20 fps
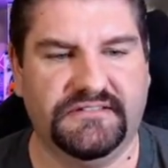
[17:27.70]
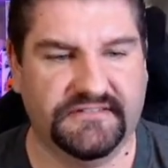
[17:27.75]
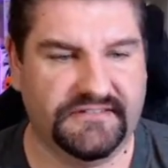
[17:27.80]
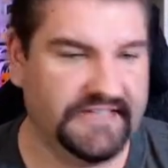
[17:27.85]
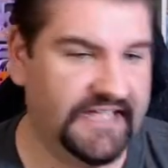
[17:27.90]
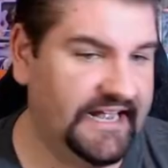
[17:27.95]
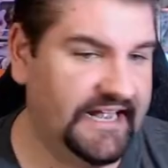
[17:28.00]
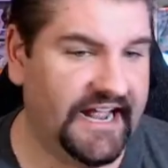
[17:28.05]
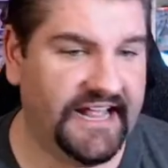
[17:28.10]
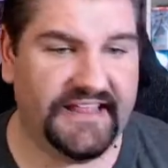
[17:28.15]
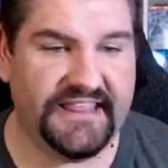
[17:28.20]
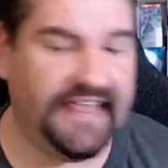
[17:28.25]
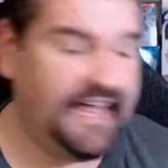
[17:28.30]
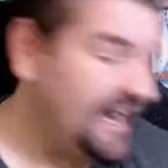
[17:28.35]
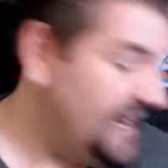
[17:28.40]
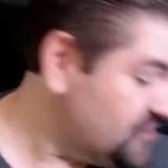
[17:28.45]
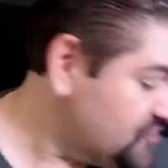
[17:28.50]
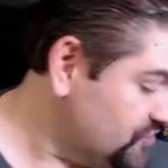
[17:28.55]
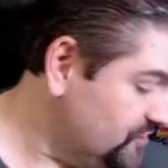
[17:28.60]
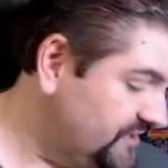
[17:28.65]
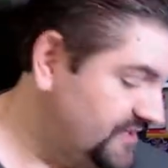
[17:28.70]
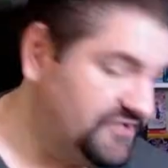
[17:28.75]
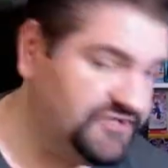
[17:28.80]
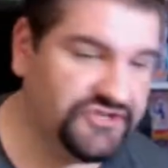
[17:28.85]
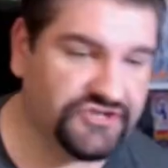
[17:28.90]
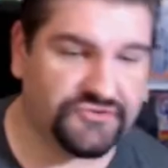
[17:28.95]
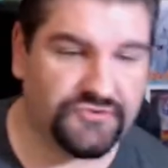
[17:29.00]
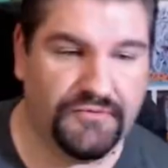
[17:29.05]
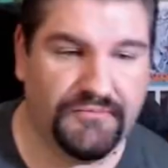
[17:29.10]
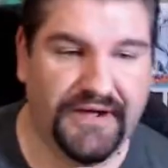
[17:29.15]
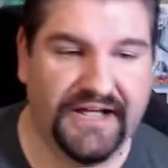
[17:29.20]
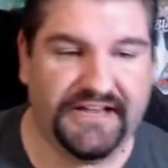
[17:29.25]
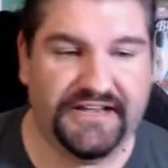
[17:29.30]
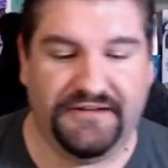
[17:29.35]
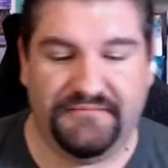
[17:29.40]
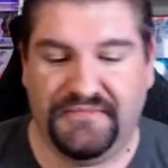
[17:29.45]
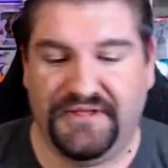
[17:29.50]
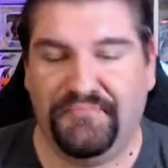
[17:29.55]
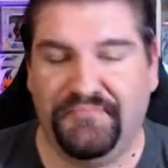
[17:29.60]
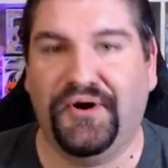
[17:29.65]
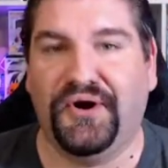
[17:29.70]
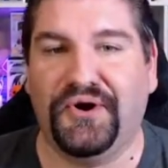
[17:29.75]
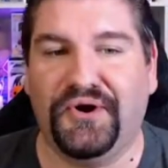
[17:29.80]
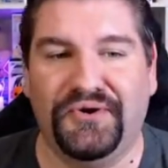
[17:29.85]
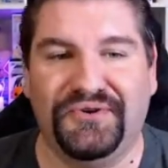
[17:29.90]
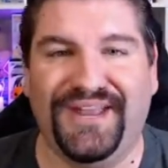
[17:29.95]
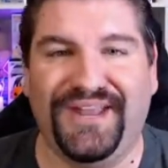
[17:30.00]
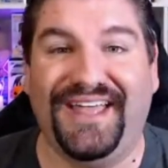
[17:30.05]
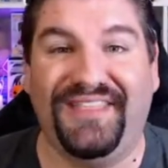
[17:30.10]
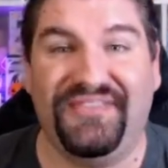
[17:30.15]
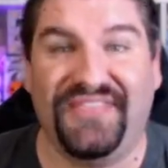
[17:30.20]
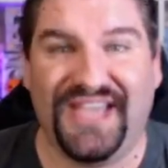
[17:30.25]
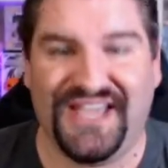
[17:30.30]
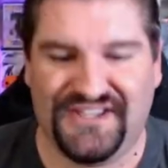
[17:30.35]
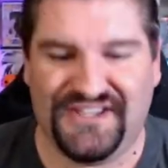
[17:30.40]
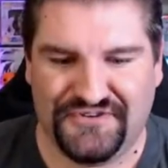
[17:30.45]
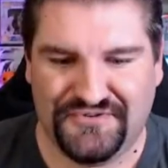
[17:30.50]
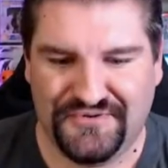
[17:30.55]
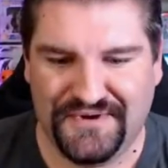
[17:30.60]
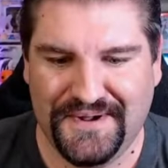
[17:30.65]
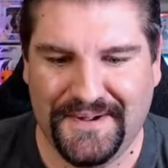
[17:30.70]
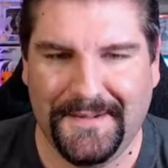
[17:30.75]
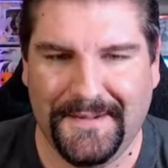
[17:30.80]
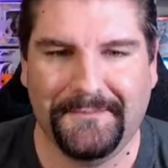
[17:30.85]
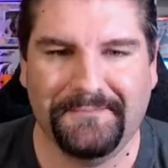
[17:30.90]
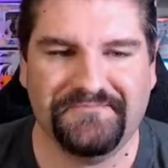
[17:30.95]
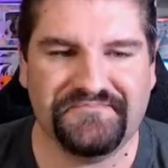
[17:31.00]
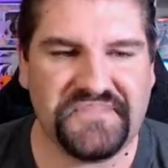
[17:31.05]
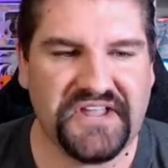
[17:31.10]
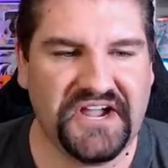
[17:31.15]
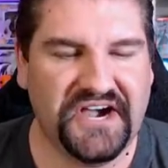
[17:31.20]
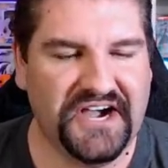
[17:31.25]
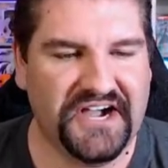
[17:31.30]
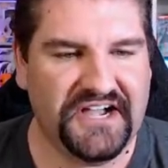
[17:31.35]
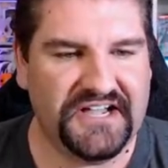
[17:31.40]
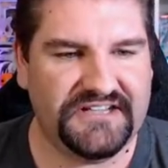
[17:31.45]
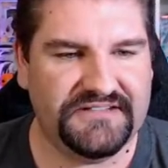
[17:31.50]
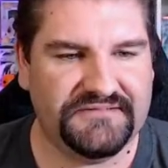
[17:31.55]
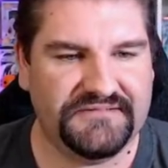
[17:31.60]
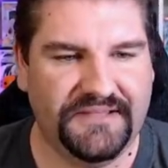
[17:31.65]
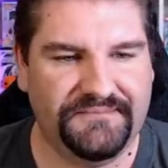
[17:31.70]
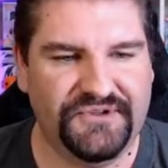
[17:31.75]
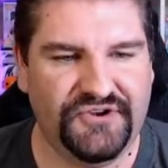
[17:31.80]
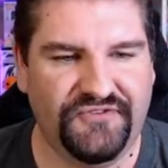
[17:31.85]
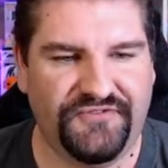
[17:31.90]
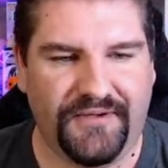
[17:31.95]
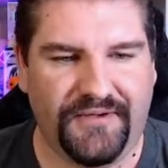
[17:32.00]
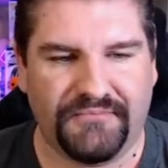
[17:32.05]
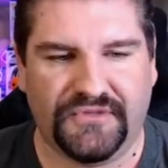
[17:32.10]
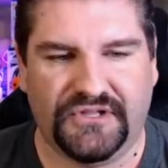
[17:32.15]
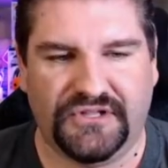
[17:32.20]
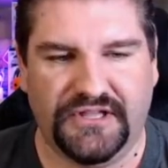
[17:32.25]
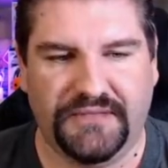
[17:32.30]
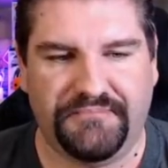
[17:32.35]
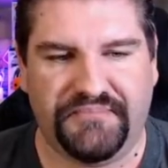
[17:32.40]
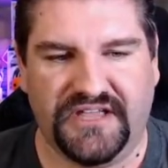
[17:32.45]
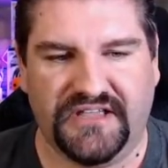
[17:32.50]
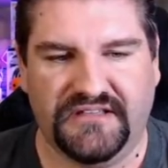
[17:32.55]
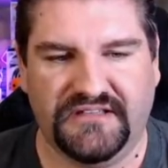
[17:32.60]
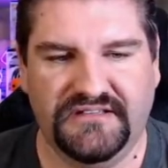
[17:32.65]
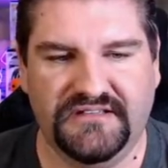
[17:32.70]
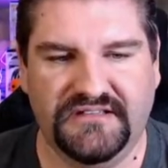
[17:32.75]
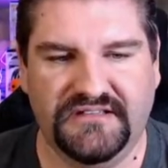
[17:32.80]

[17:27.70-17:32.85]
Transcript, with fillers: And I, that actually just reminded me, Pogo Dad, thank you. Uh, let me know if I'm clipping.